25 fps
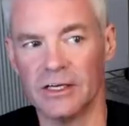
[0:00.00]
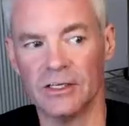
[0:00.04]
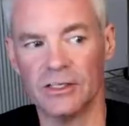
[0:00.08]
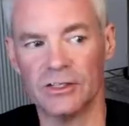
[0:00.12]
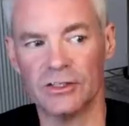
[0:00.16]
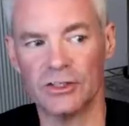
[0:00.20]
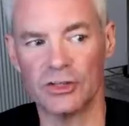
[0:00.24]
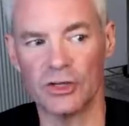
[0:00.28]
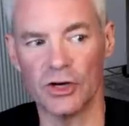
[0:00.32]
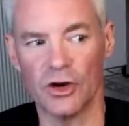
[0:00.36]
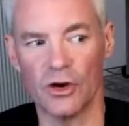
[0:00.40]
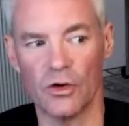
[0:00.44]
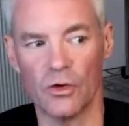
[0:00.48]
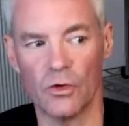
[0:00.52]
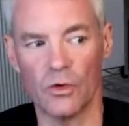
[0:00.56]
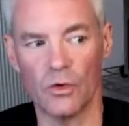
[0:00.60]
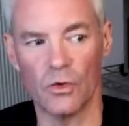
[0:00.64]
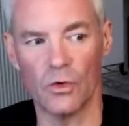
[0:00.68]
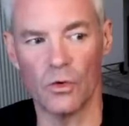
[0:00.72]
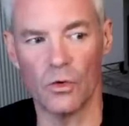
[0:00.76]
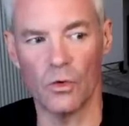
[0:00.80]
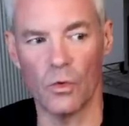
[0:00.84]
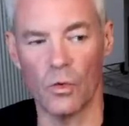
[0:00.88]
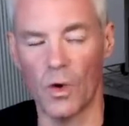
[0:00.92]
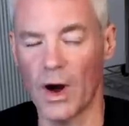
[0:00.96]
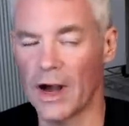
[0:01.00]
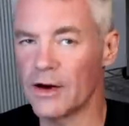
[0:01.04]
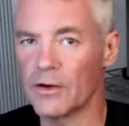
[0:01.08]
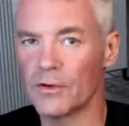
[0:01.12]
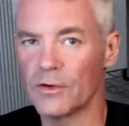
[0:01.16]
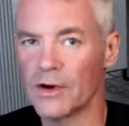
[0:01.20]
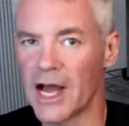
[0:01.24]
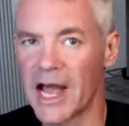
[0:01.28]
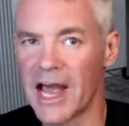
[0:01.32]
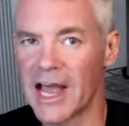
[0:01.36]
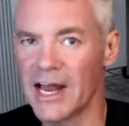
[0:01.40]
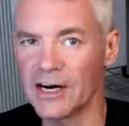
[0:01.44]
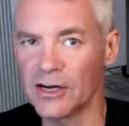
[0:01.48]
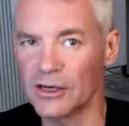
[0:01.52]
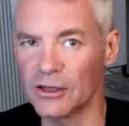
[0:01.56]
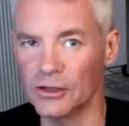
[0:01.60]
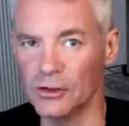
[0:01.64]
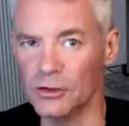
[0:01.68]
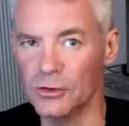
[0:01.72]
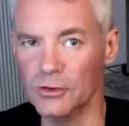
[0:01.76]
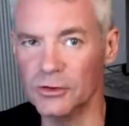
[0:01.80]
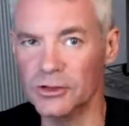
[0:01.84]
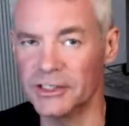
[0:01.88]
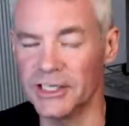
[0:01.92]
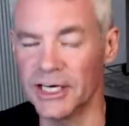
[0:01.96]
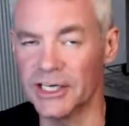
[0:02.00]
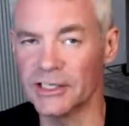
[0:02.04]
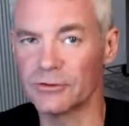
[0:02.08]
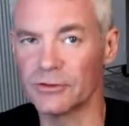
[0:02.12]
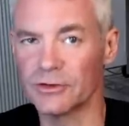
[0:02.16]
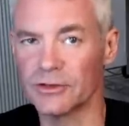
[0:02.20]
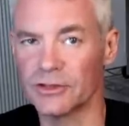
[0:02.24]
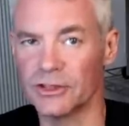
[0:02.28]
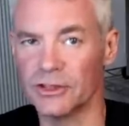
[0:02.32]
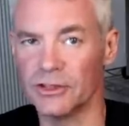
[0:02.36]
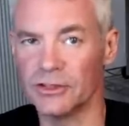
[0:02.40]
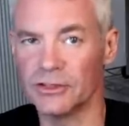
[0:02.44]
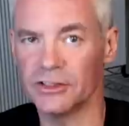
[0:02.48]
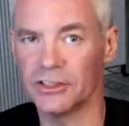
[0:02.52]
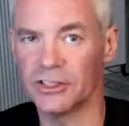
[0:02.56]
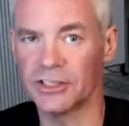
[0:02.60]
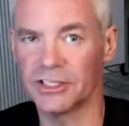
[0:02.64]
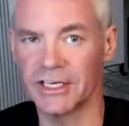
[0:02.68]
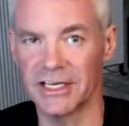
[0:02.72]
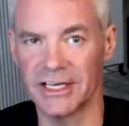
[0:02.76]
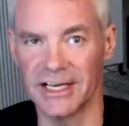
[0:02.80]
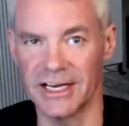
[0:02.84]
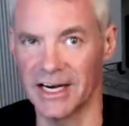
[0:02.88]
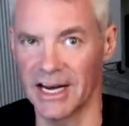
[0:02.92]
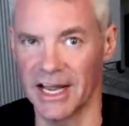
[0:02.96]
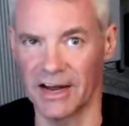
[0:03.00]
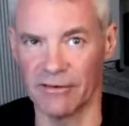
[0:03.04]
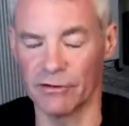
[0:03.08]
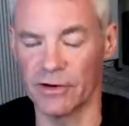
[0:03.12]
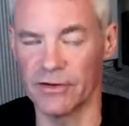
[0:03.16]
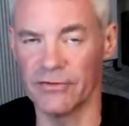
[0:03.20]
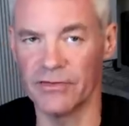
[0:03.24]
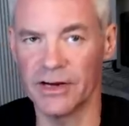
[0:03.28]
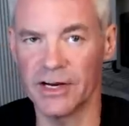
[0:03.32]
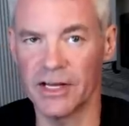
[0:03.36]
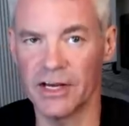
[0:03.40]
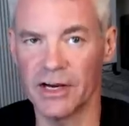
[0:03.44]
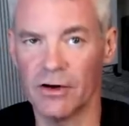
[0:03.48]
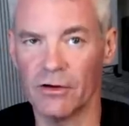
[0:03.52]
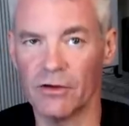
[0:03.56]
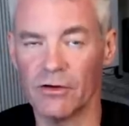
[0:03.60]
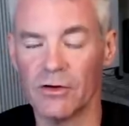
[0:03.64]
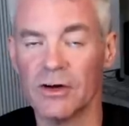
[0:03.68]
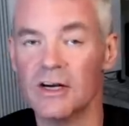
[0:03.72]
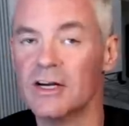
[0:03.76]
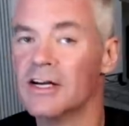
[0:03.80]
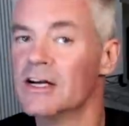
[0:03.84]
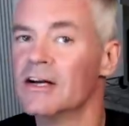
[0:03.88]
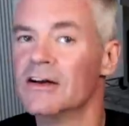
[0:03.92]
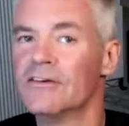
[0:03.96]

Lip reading: So why don't I include test results in every video?